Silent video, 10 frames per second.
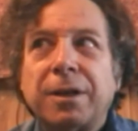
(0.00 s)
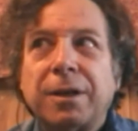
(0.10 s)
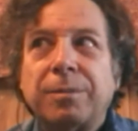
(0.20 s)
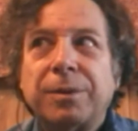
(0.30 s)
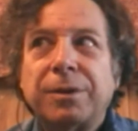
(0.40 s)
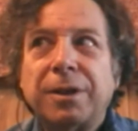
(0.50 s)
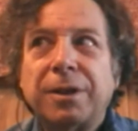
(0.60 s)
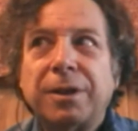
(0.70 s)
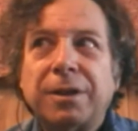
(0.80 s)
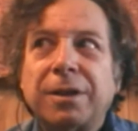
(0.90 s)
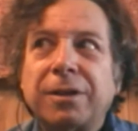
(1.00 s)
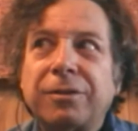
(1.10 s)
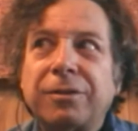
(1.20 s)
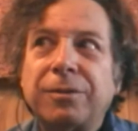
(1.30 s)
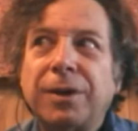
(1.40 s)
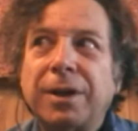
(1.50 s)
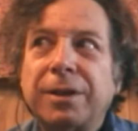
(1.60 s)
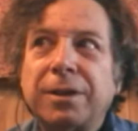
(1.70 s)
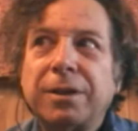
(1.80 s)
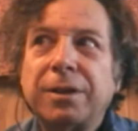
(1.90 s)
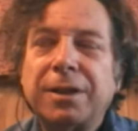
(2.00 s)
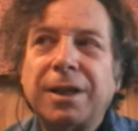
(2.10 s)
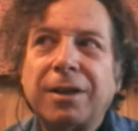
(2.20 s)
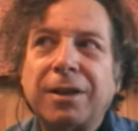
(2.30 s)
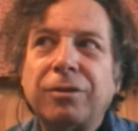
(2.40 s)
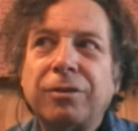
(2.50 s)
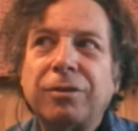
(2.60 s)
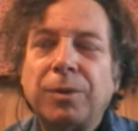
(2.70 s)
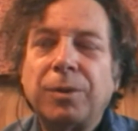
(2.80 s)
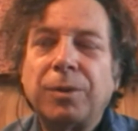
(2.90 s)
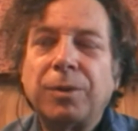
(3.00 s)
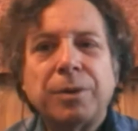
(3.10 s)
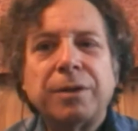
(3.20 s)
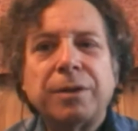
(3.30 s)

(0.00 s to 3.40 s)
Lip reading: But then I started to find that that actually wasn't a way